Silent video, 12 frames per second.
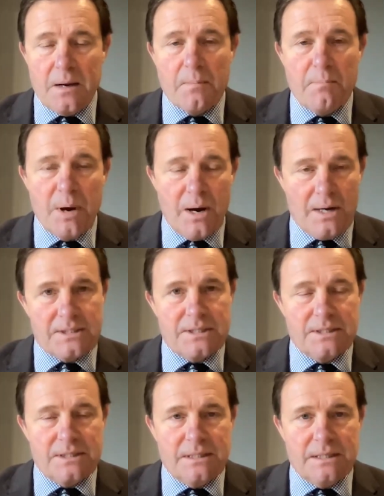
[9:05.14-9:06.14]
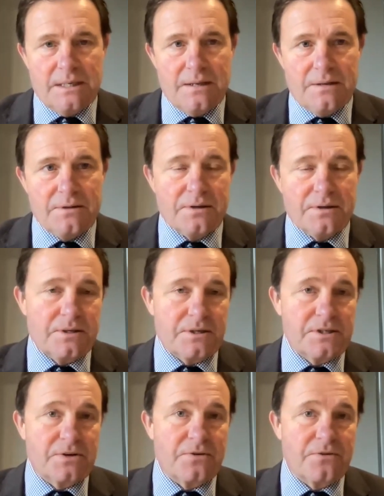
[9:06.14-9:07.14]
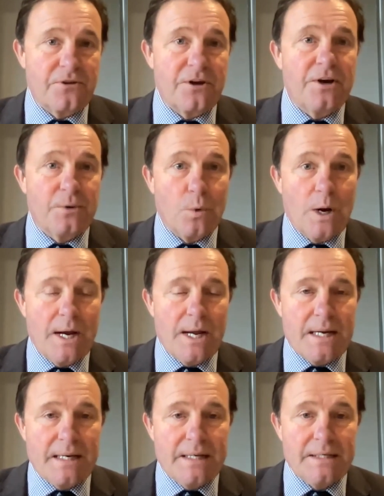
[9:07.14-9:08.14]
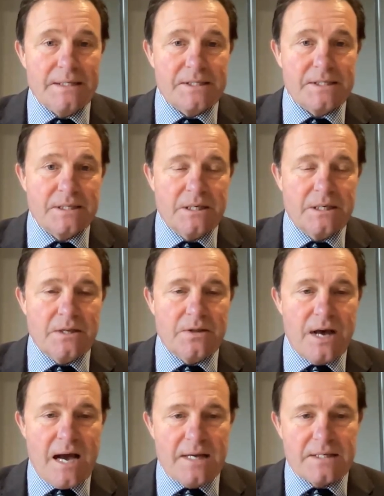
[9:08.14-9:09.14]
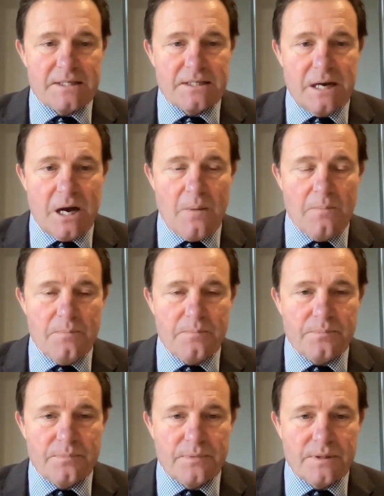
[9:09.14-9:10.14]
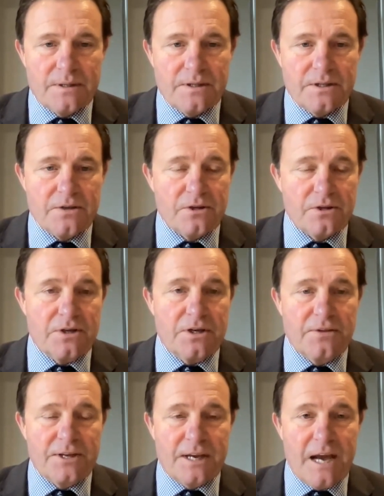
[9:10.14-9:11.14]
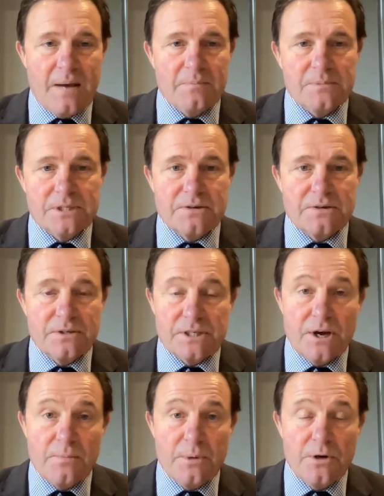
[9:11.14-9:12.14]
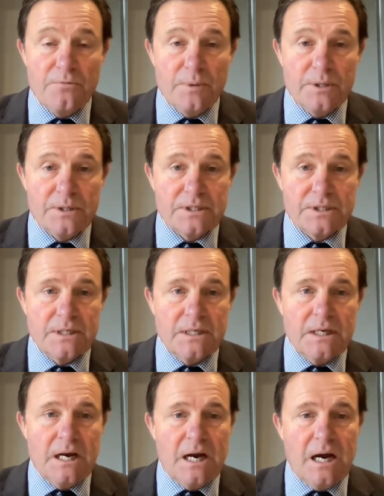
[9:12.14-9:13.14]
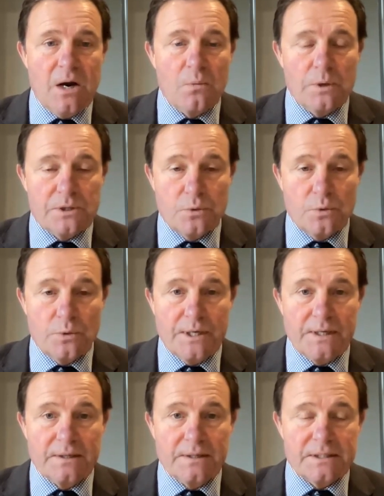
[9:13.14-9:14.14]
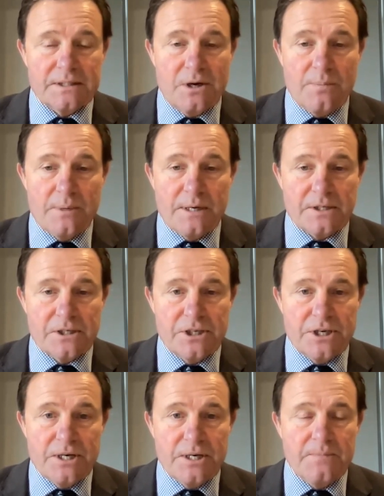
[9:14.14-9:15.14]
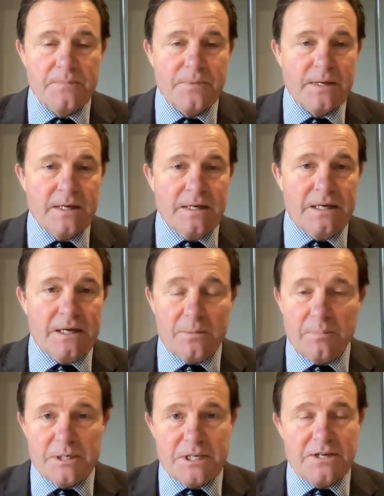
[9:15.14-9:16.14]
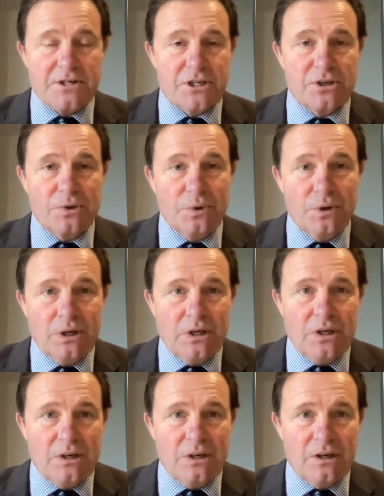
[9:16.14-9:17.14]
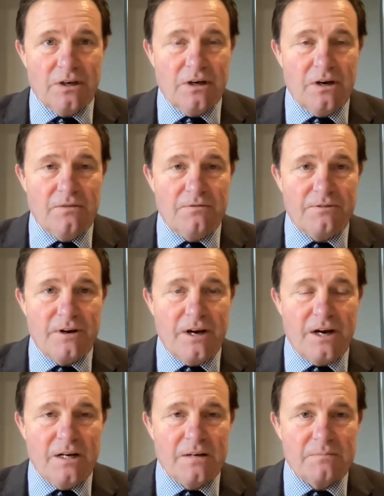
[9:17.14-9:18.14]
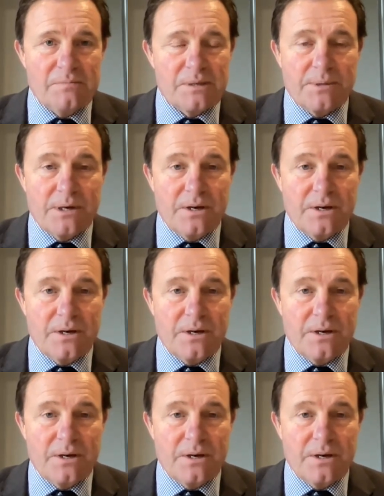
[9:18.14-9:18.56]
But the sort of third way is that that nothing happens. There is no movement. We're talking this time next year, potential of somebody